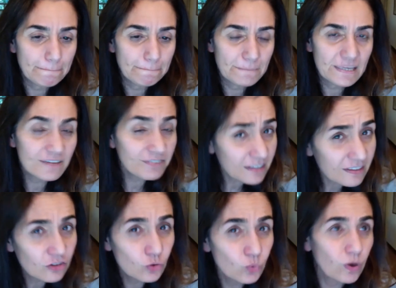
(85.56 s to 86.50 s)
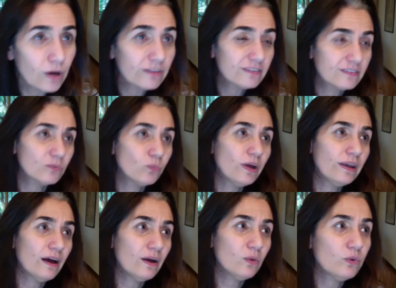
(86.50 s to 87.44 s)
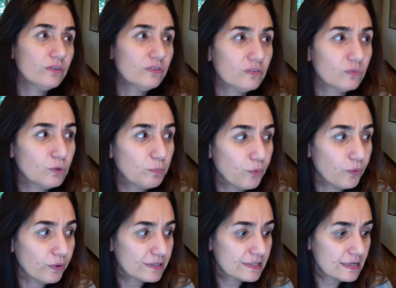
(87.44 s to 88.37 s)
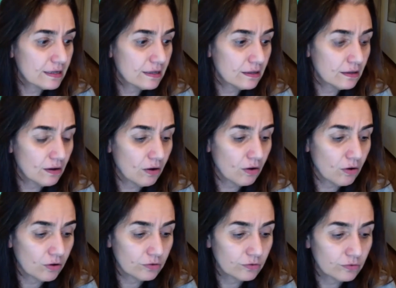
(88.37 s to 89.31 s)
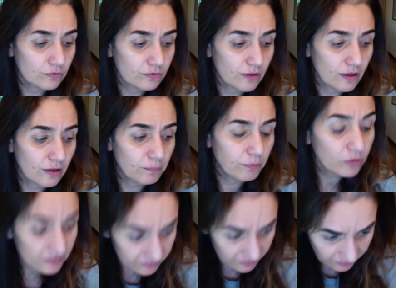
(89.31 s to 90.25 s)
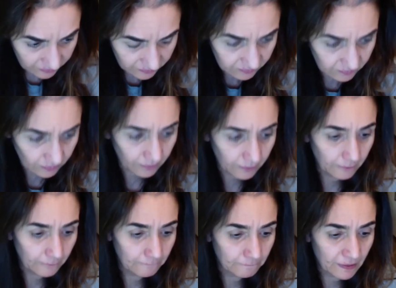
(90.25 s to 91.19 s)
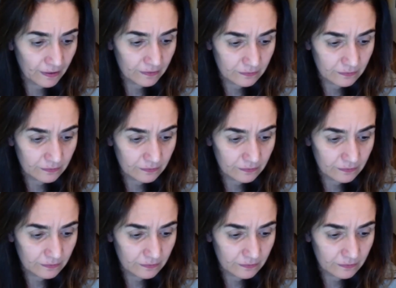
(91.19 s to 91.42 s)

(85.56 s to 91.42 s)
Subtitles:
even in US, when I was reporting on, say, politics as